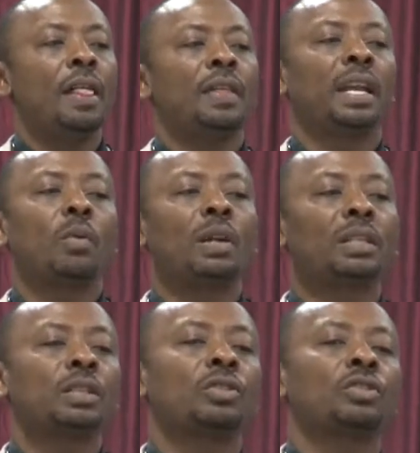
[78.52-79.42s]
that He
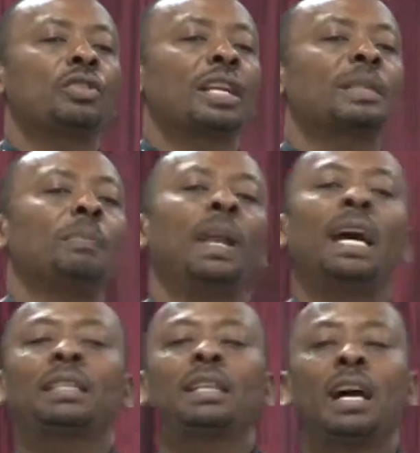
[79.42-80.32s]
wanted to
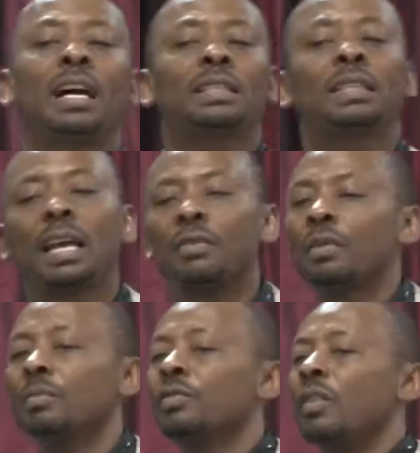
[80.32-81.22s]
transplant hearts and
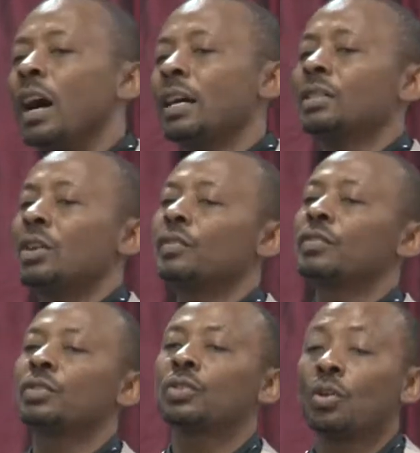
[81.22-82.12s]
remove hearts of
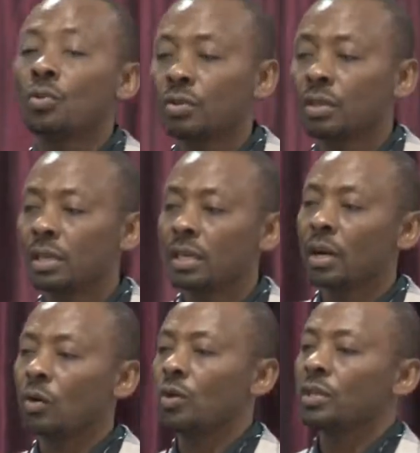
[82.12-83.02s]
stone in
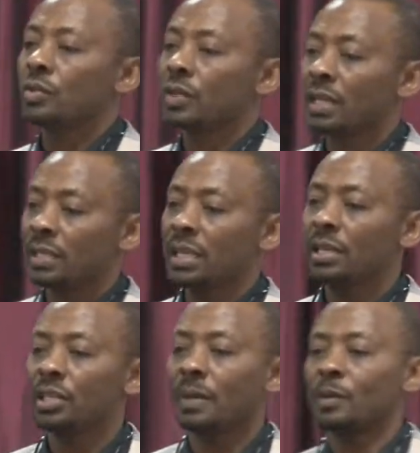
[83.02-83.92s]
accordance with
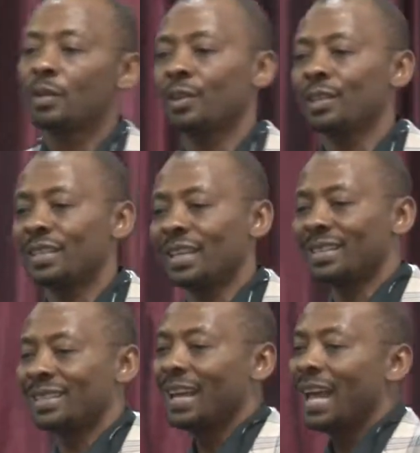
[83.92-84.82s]
Ezekiel chapter
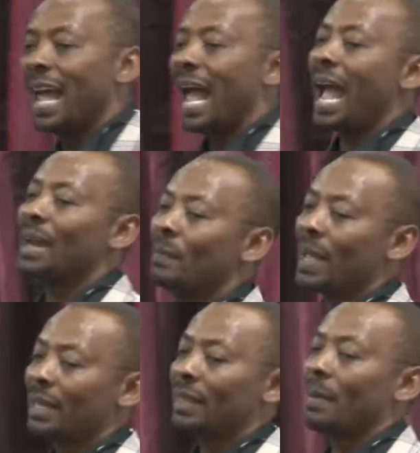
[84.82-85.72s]
36 and
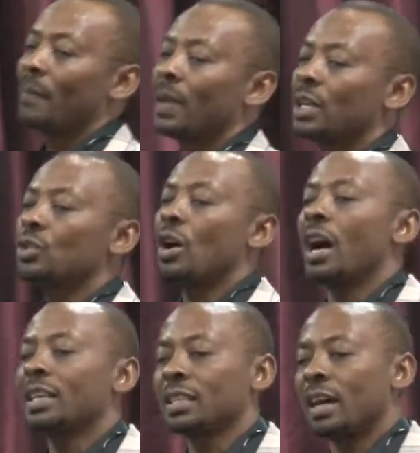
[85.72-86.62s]
make them into
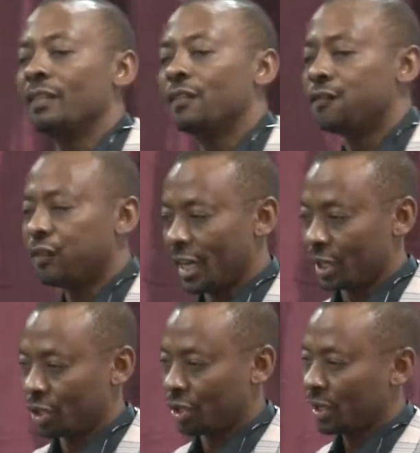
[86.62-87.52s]
hearts of
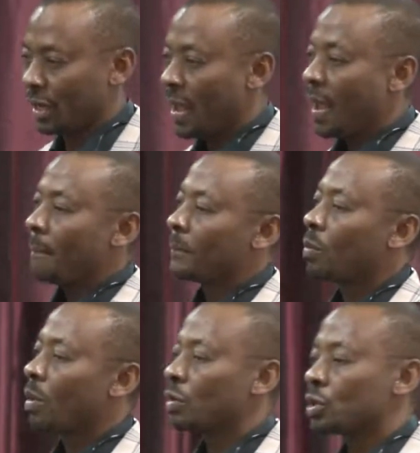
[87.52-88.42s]
flesh. But
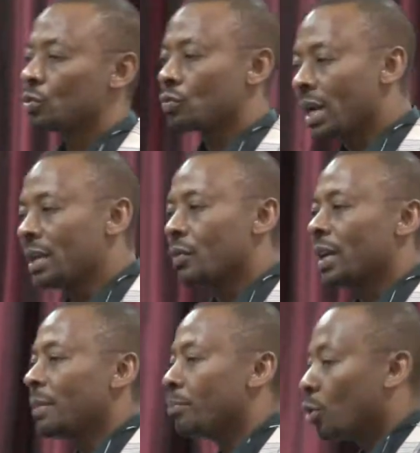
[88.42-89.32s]
what was really,
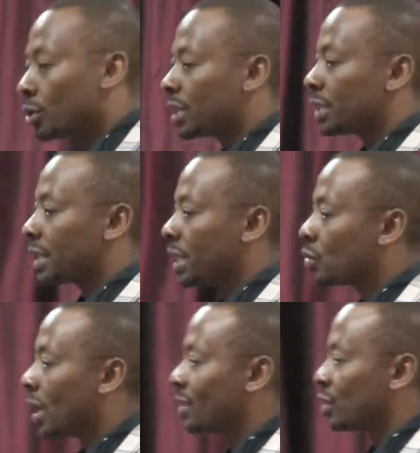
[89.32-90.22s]
really important there
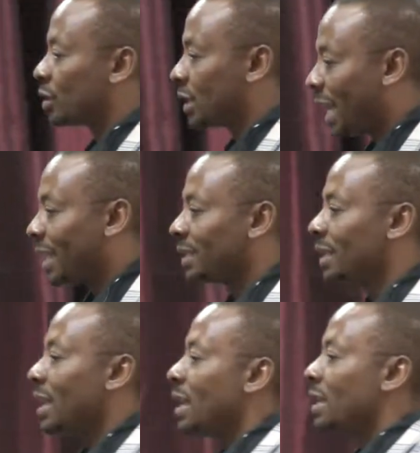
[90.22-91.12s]
to understand
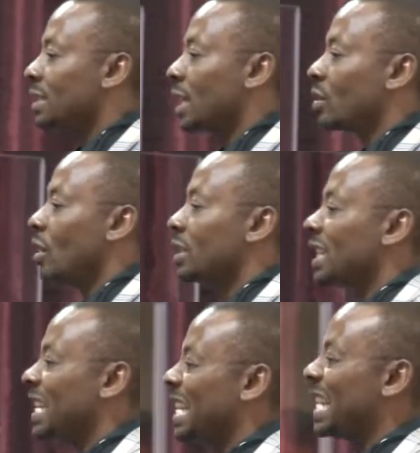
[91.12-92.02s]
is that God
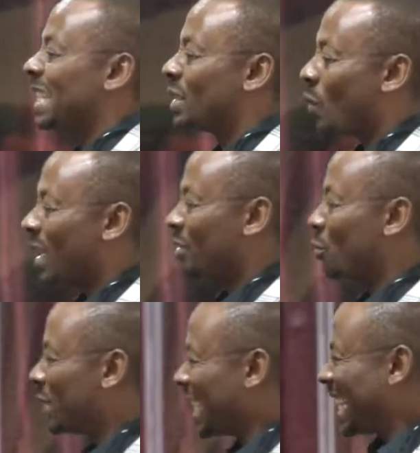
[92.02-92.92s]
is the one
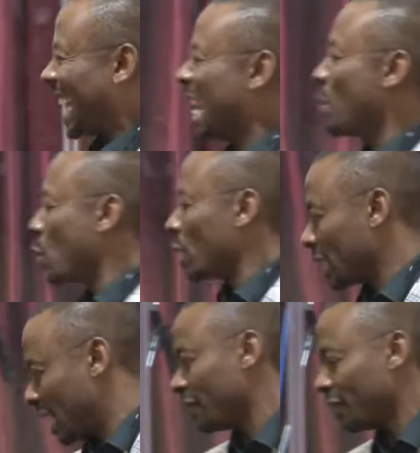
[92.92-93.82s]
who says He will
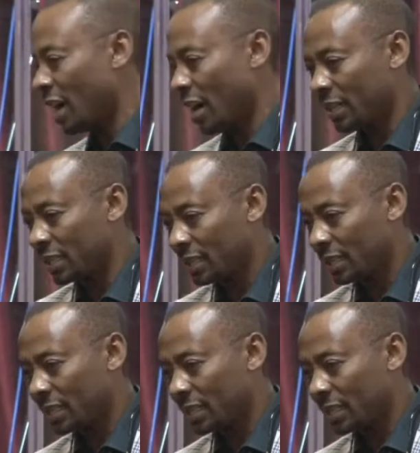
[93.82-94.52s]
give the heart.